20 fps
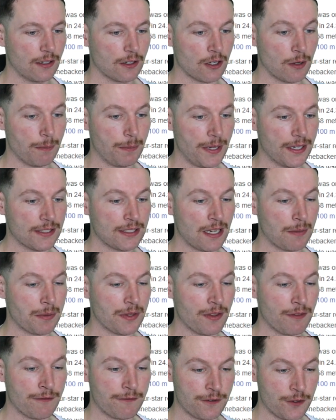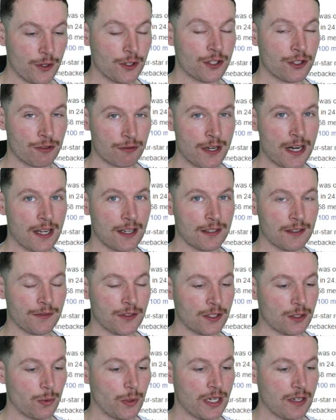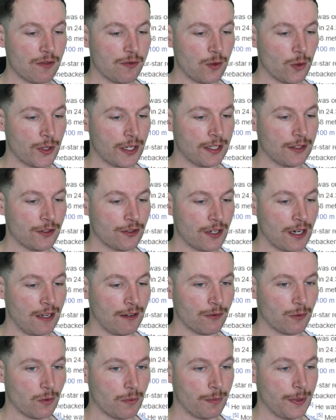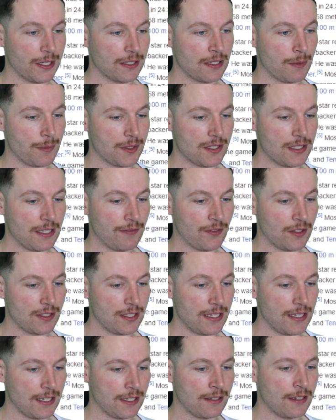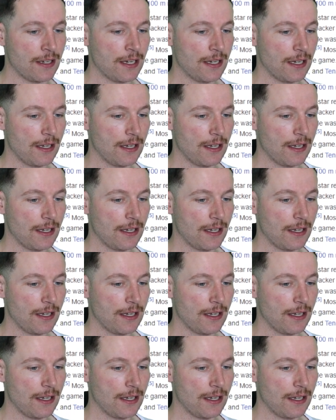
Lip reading: Got picked up in the first round of the 2014 draft with pick number 17.